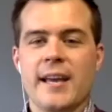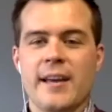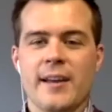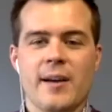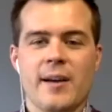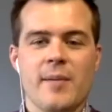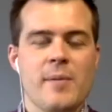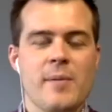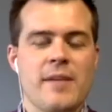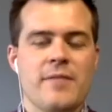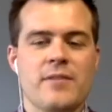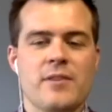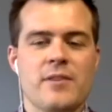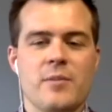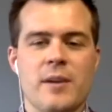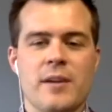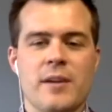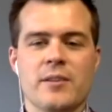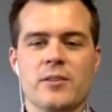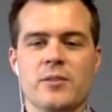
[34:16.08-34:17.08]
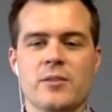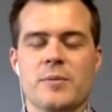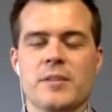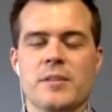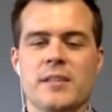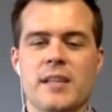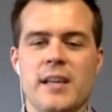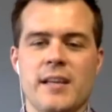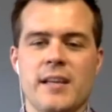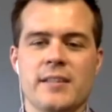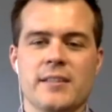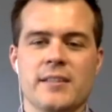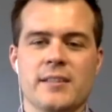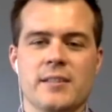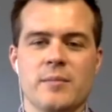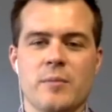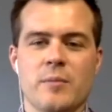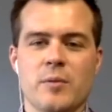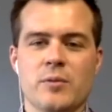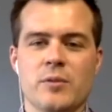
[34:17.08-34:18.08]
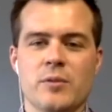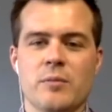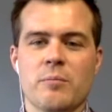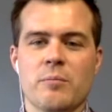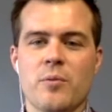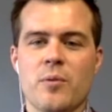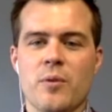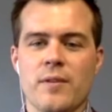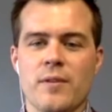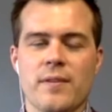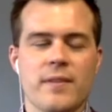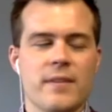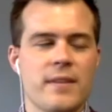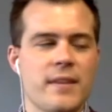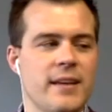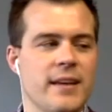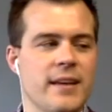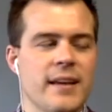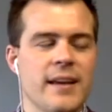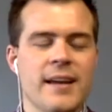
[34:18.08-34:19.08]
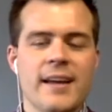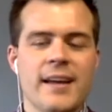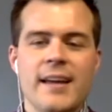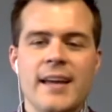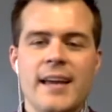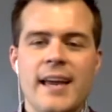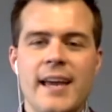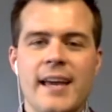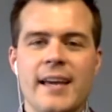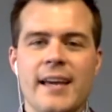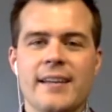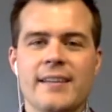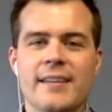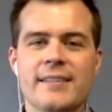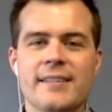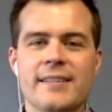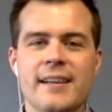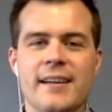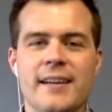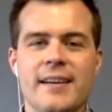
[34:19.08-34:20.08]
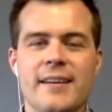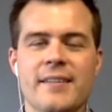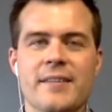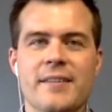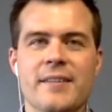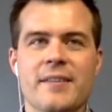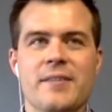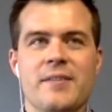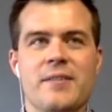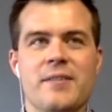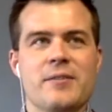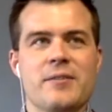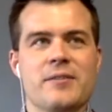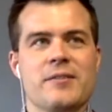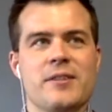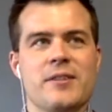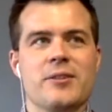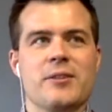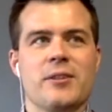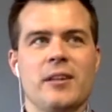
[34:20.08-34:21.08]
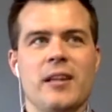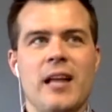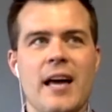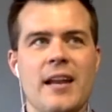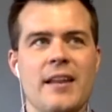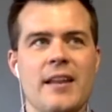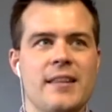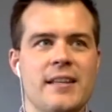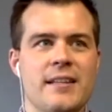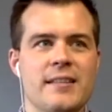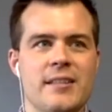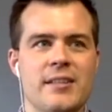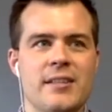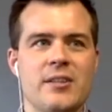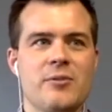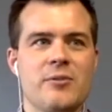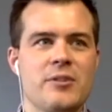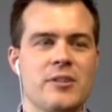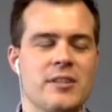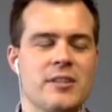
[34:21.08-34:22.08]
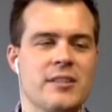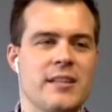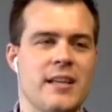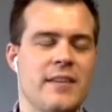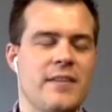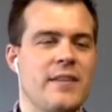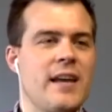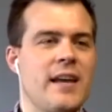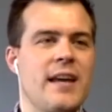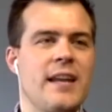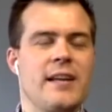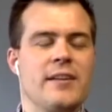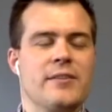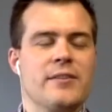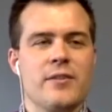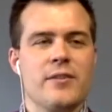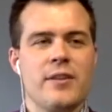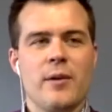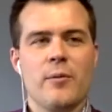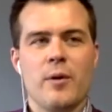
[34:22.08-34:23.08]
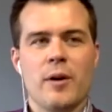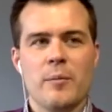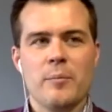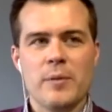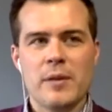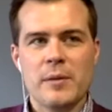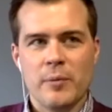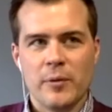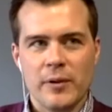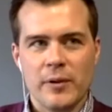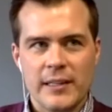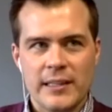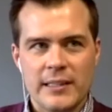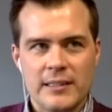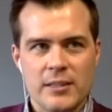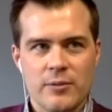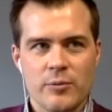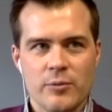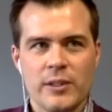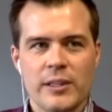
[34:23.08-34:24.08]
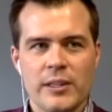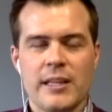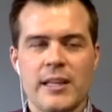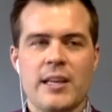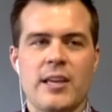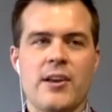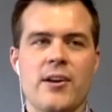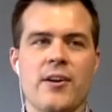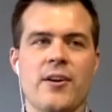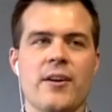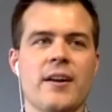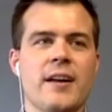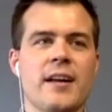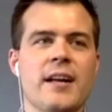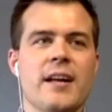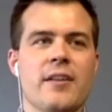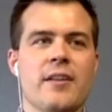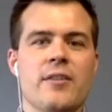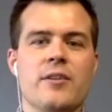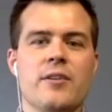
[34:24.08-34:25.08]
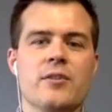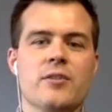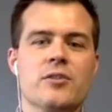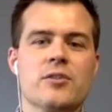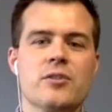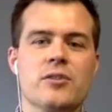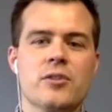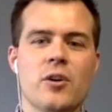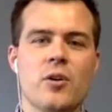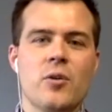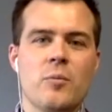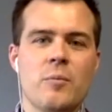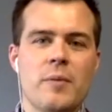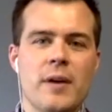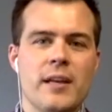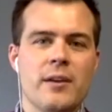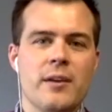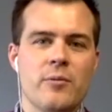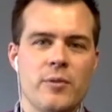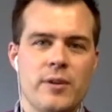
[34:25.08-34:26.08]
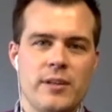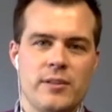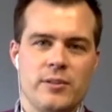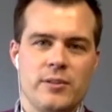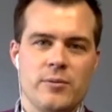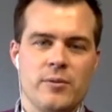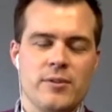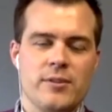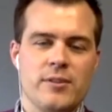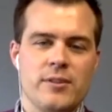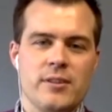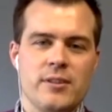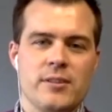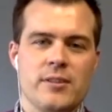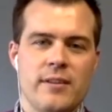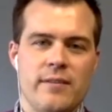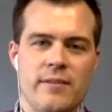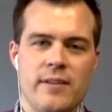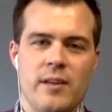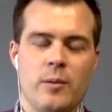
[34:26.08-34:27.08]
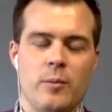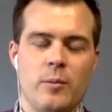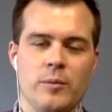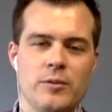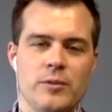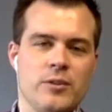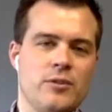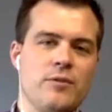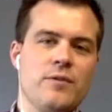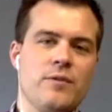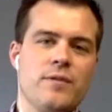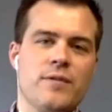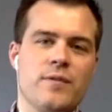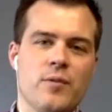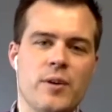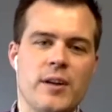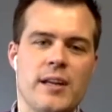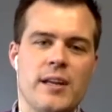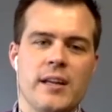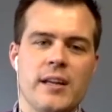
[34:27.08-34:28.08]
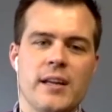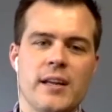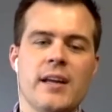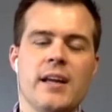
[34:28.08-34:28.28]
up after you make those mistakes is the most important thing. And there's a lot of things that you just said in that answer that I want people to really hear. There's so many resources available to you free.